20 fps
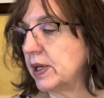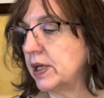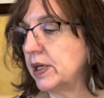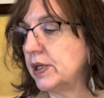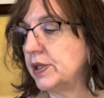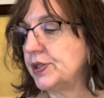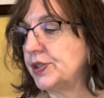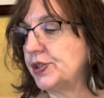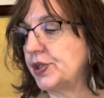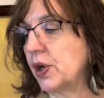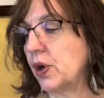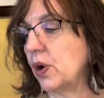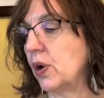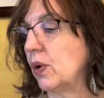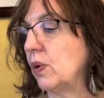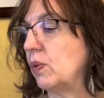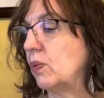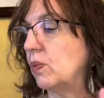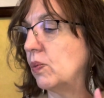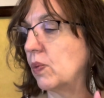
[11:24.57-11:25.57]

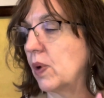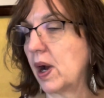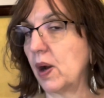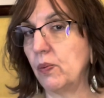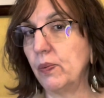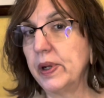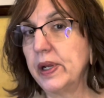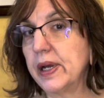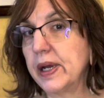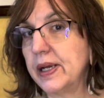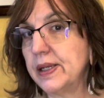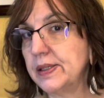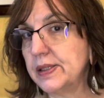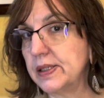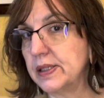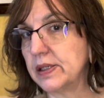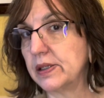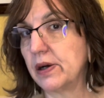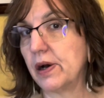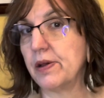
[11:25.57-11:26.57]
So I went ahead and
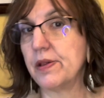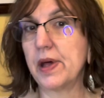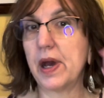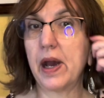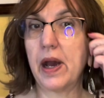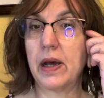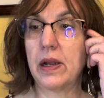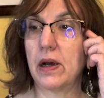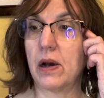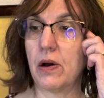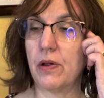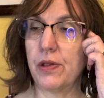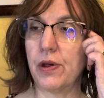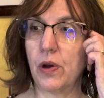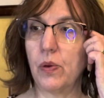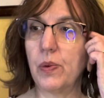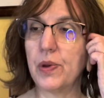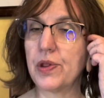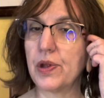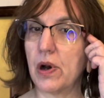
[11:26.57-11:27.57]
did all that, although
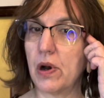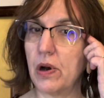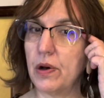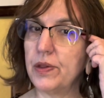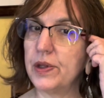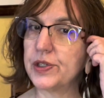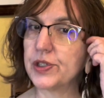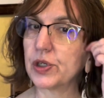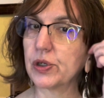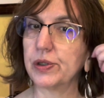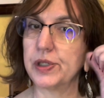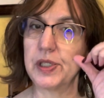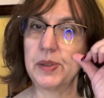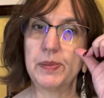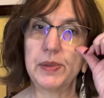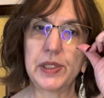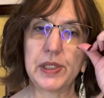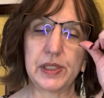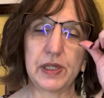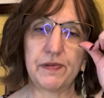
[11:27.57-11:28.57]
with all this
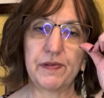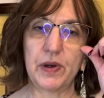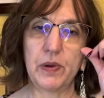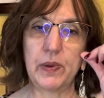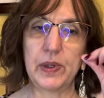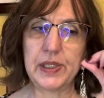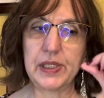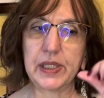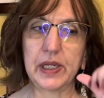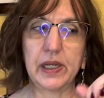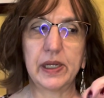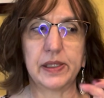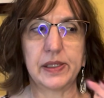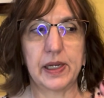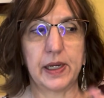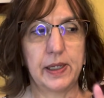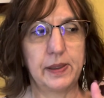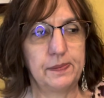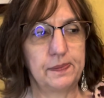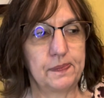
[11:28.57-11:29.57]
Christmas stuff I want to get
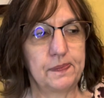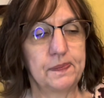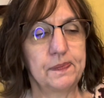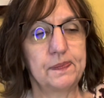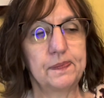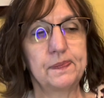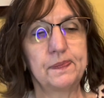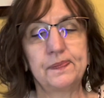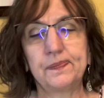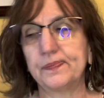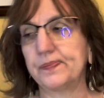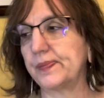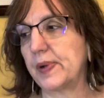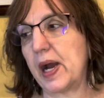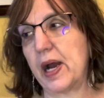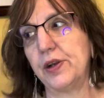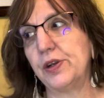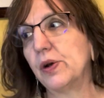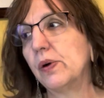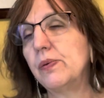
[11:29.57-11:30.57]
done,
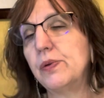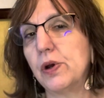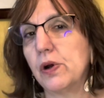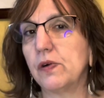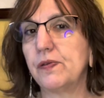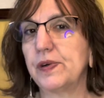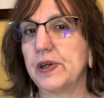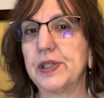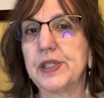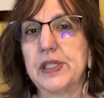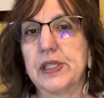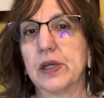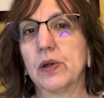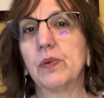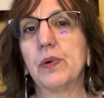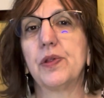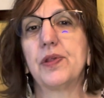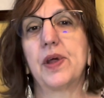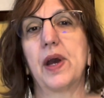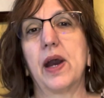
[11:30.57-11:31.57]
I don't know if I'll stick
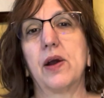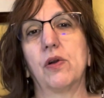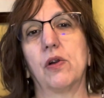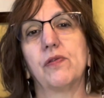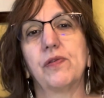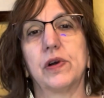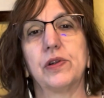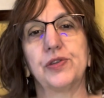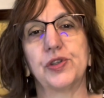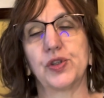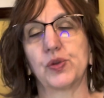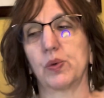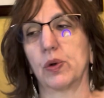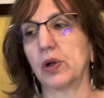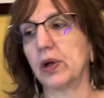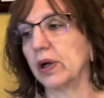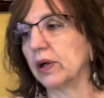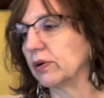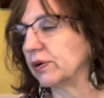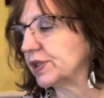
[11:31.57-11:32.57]
with that or if I'll just work
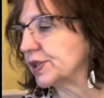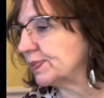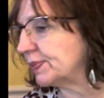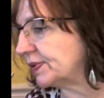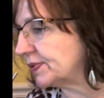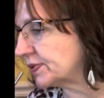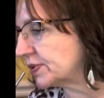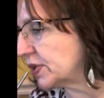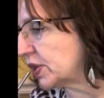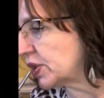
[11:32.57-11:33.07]
on Christmas.